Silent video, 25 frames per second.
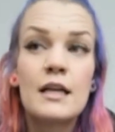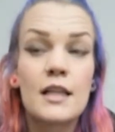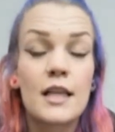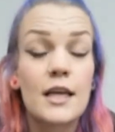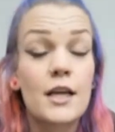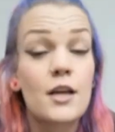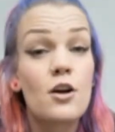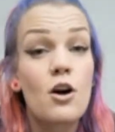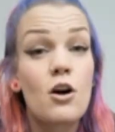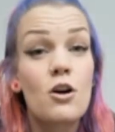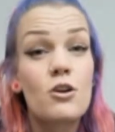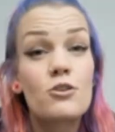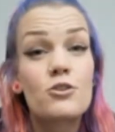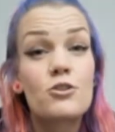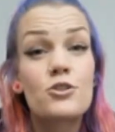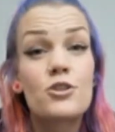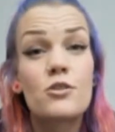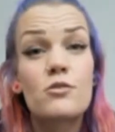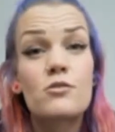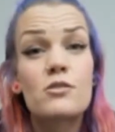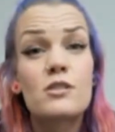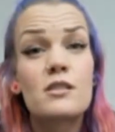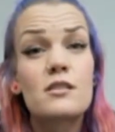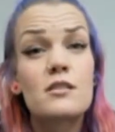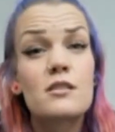like car
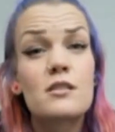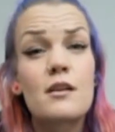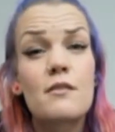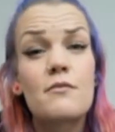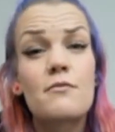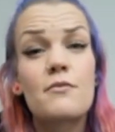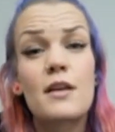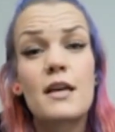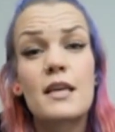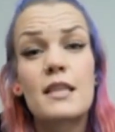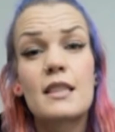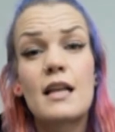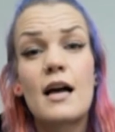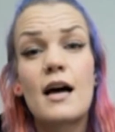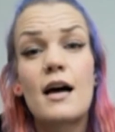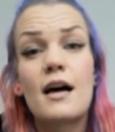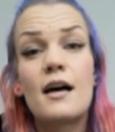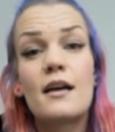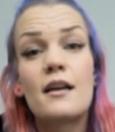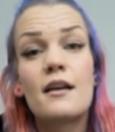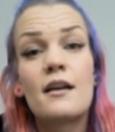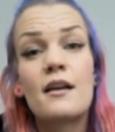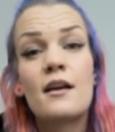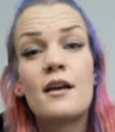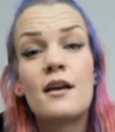shows and stuff like that.